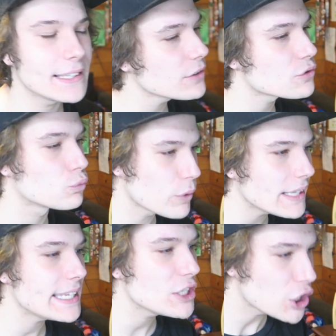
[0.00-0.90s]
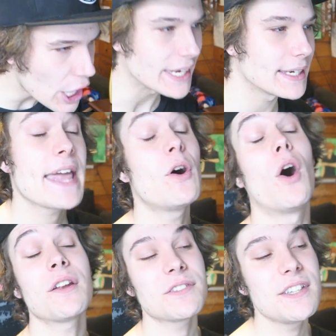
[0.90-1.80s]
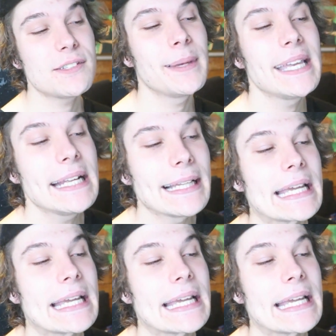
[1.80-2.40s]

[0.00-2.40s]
It looks really good. And honestly speaking,